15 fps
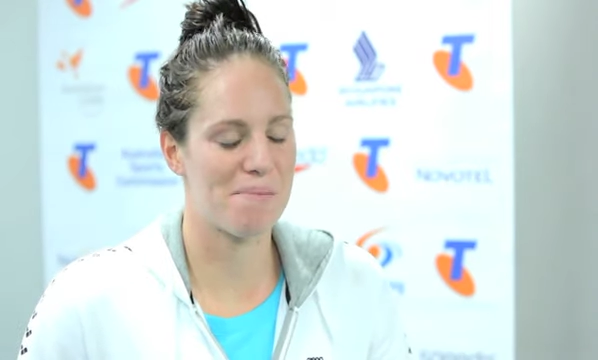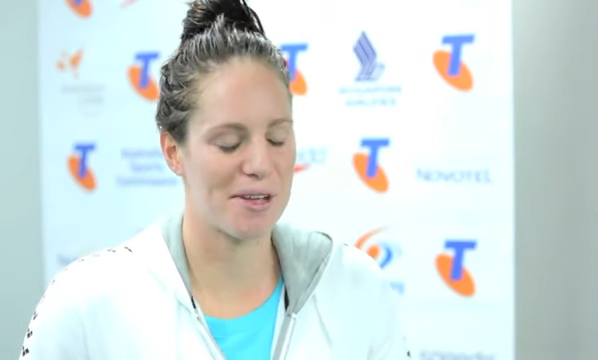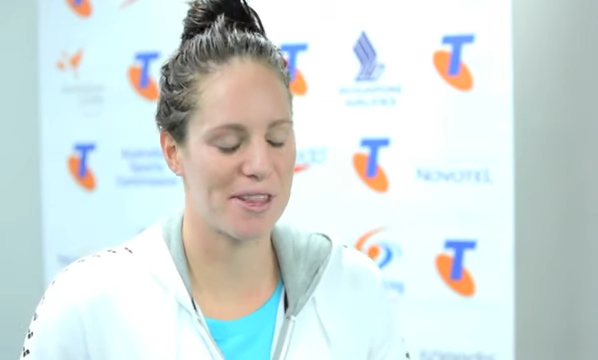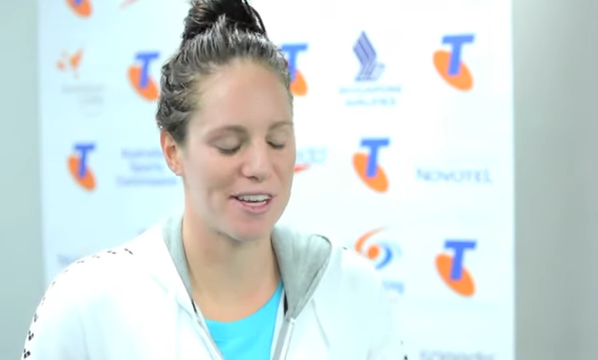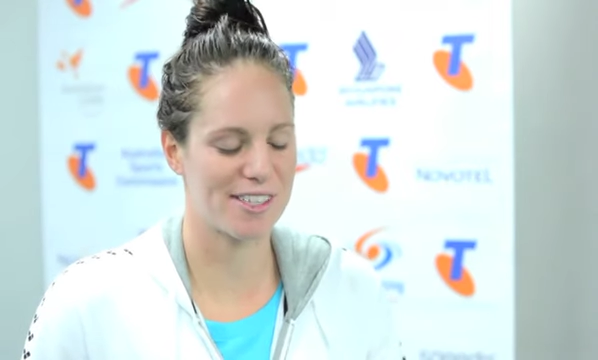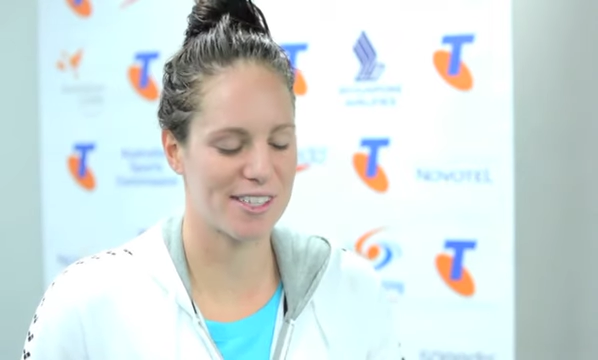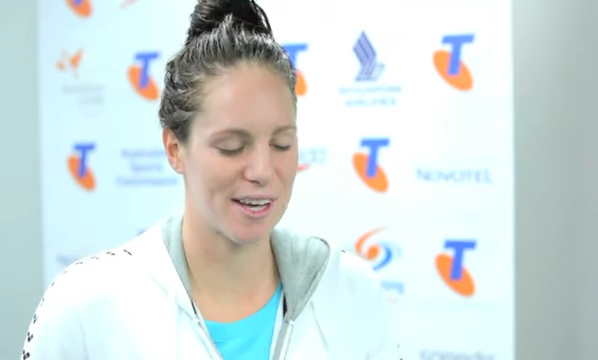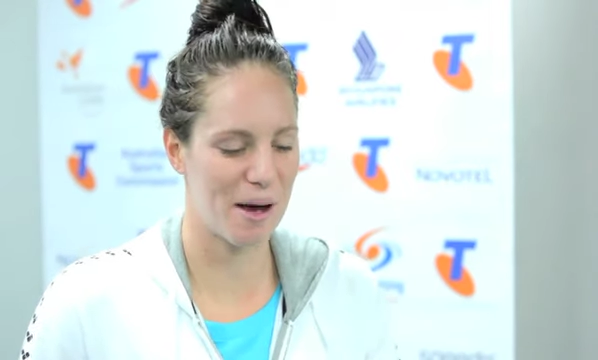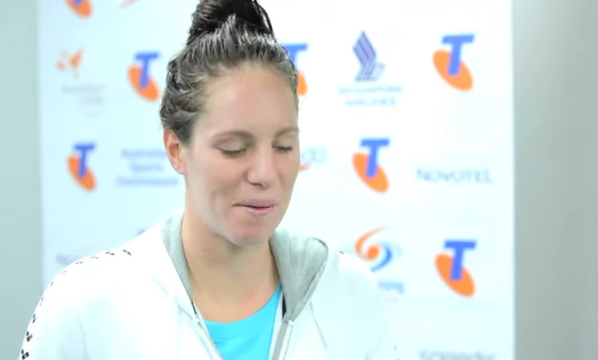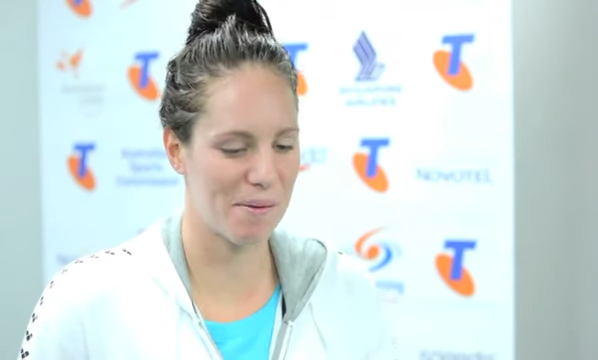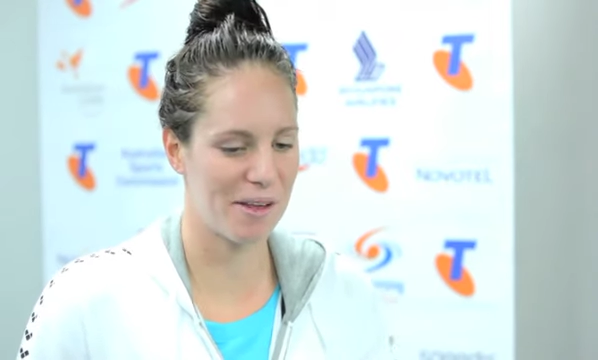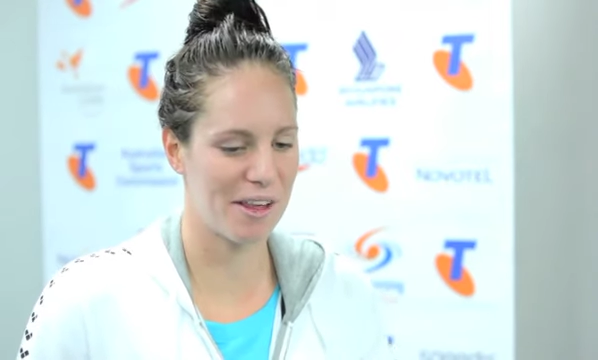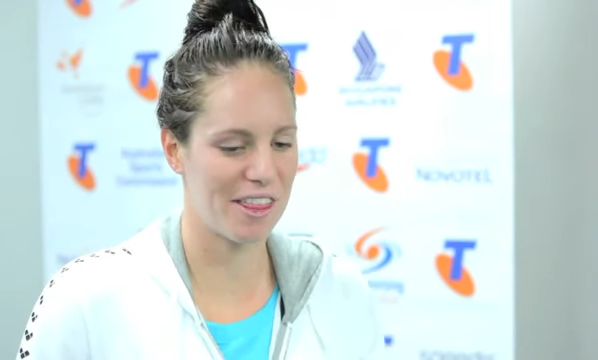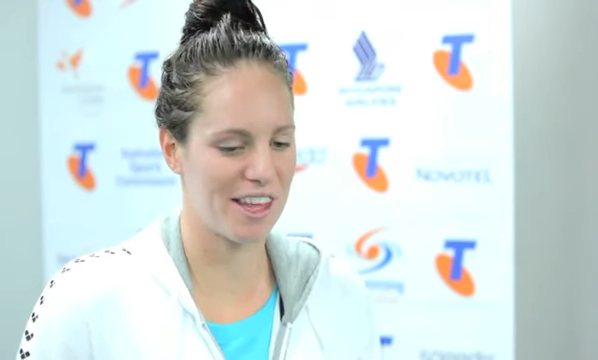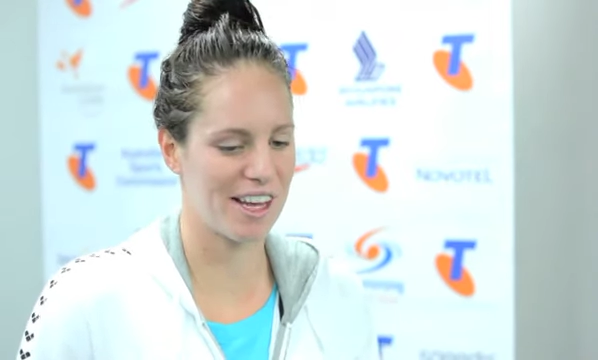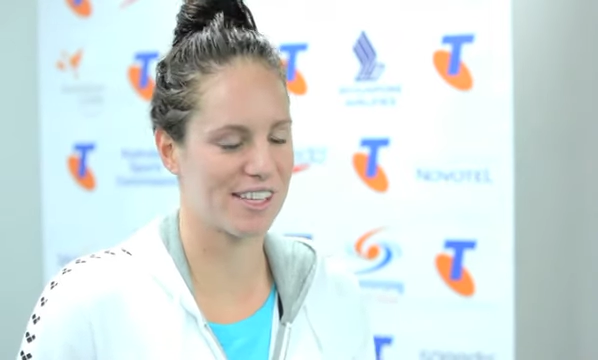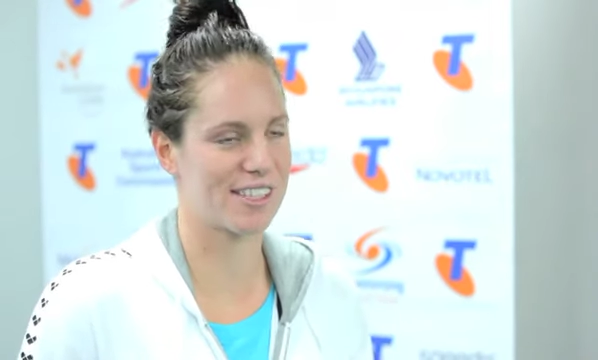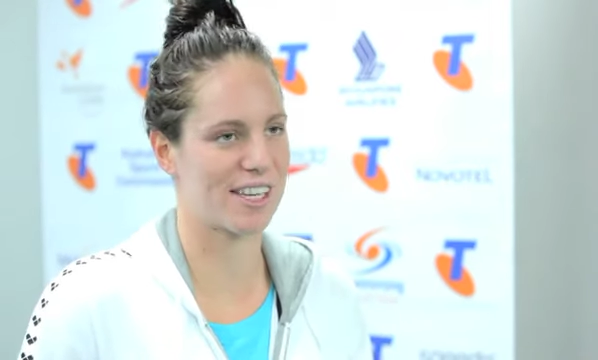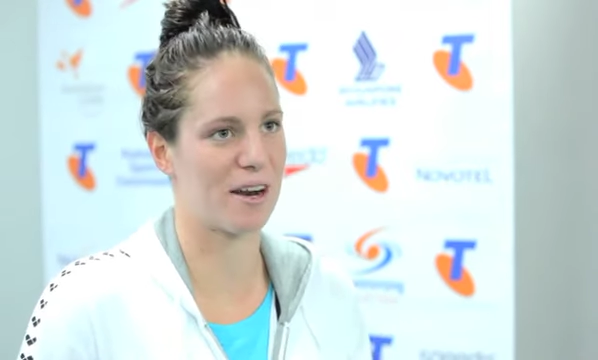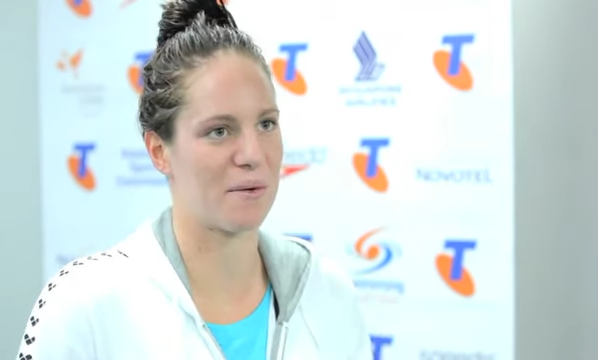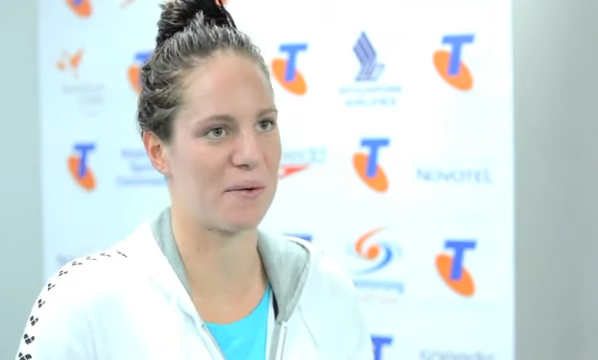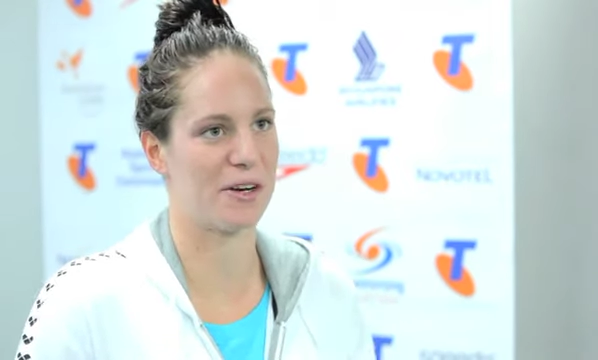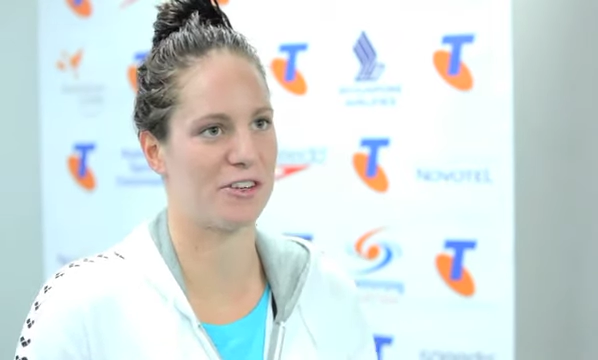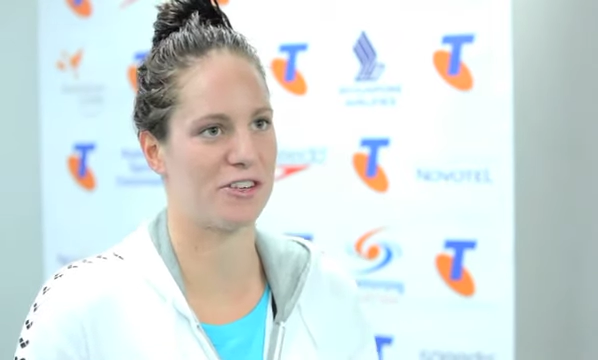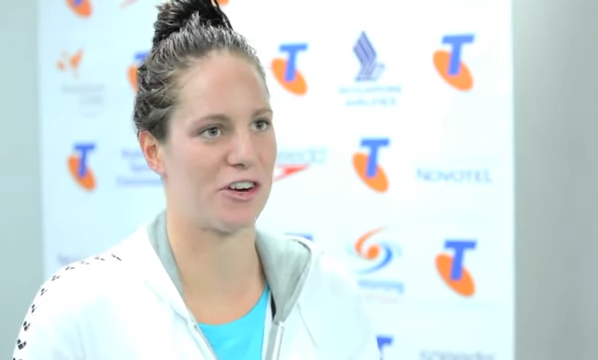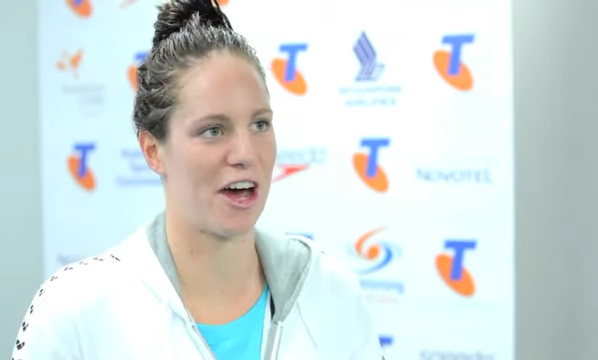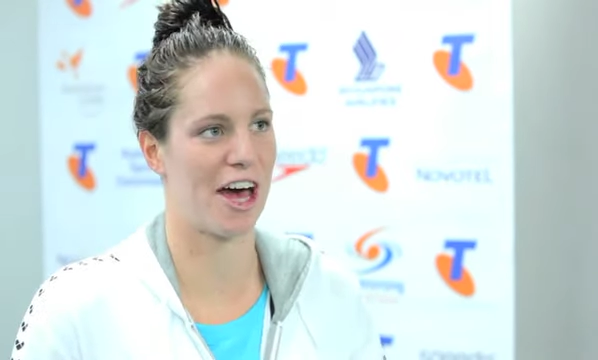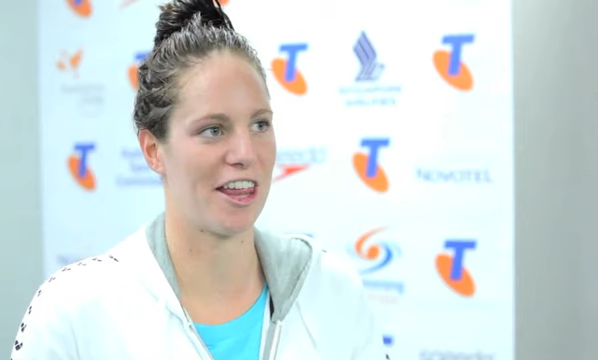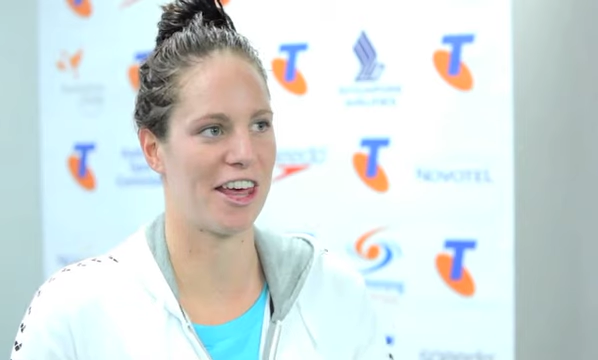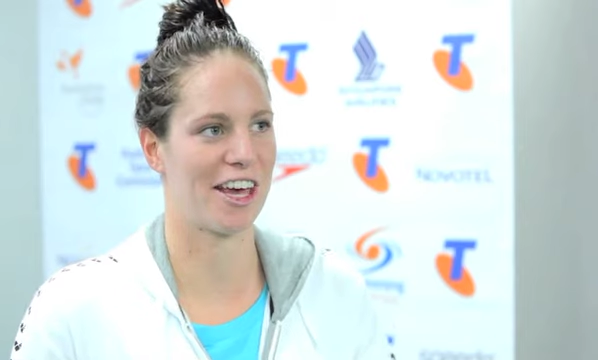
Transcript: but there's a couple of things that I want to try,